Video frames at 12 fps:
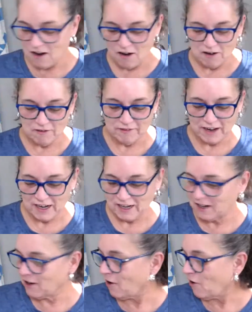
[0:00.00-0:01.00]
heart ready to
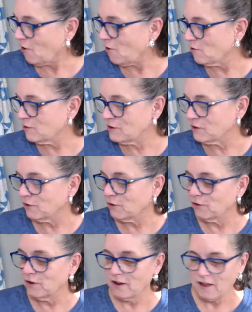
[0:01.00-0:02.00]
go.
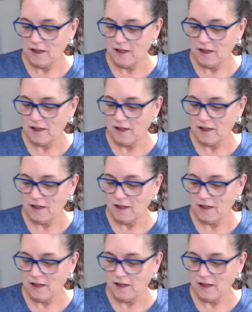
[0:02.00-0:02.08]
So